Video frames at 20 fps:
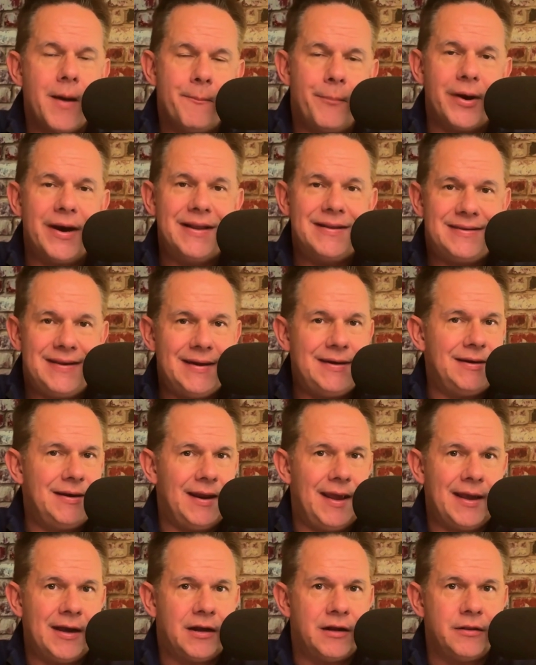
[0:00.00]
but it didn't
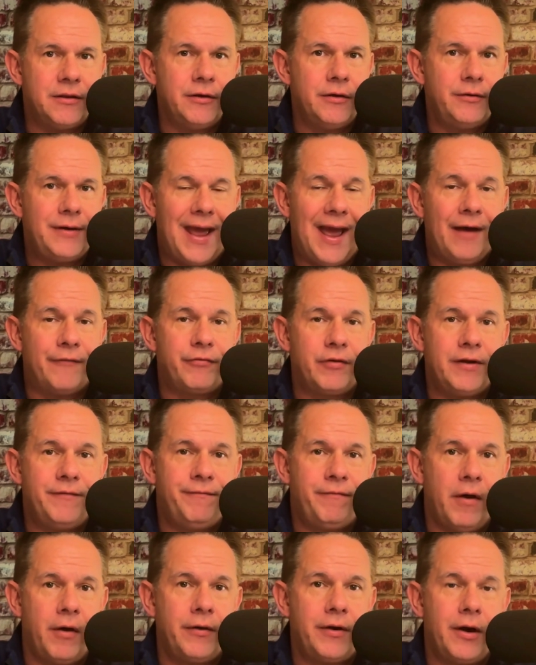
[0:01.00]
include every
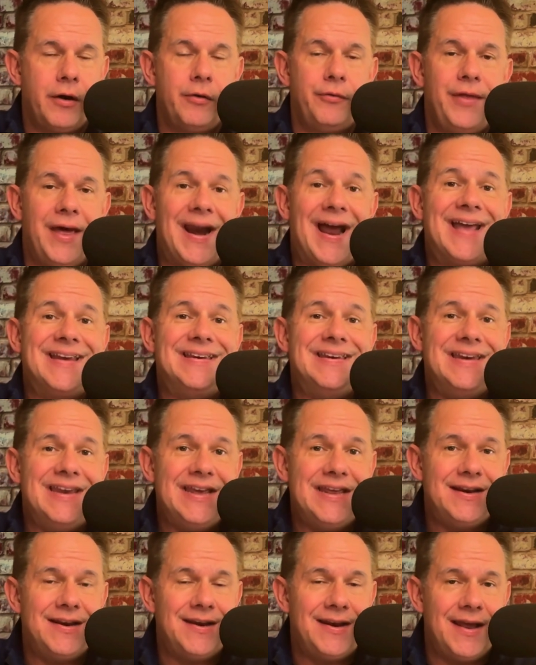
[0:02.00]
photo that I
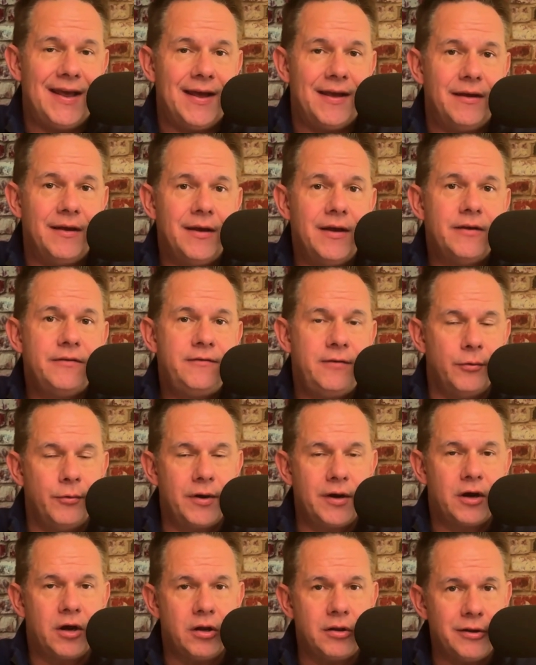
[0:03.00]
needed it to
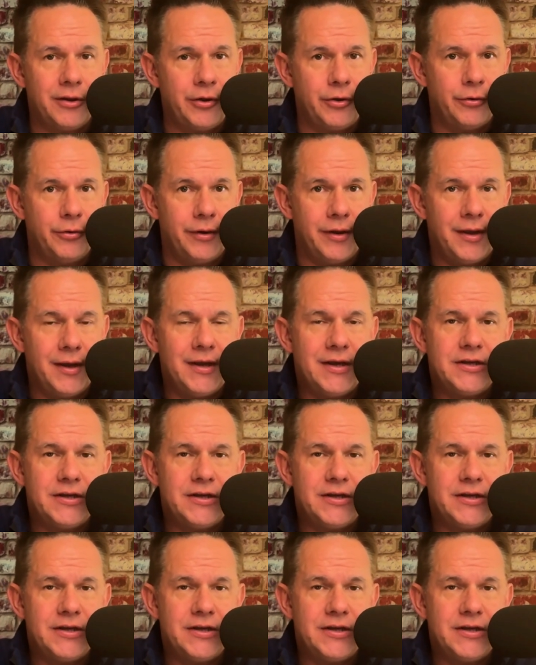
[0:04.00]
include.